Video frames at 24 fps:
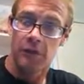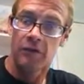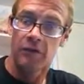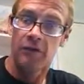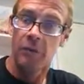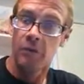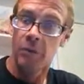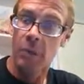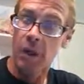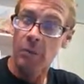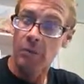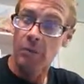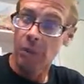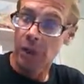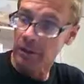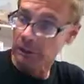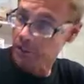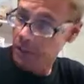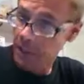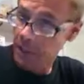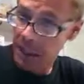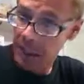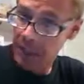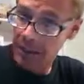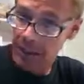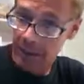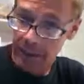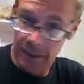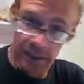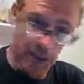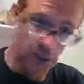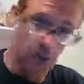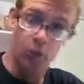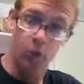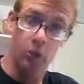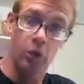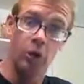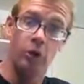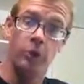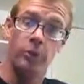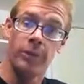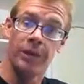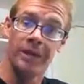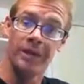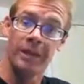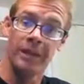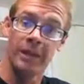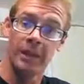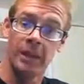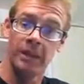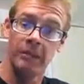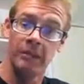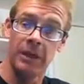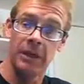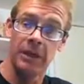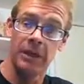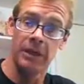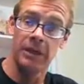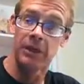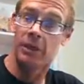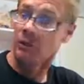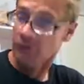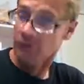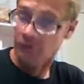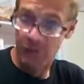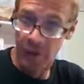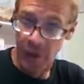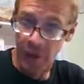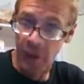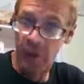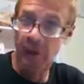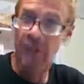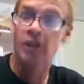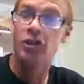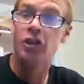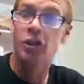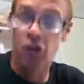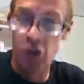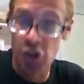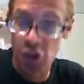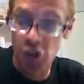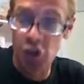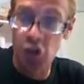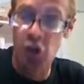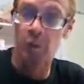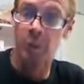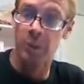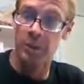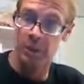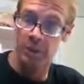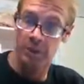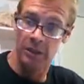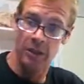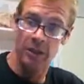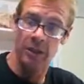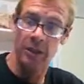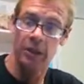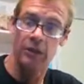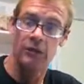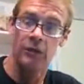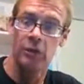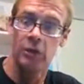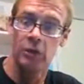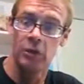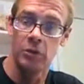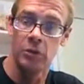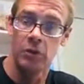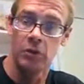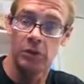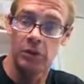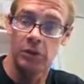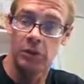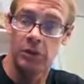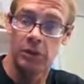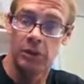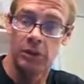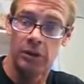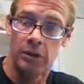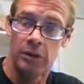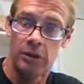And for bumbling blockhead who wrote me the email, you're very stupid individual.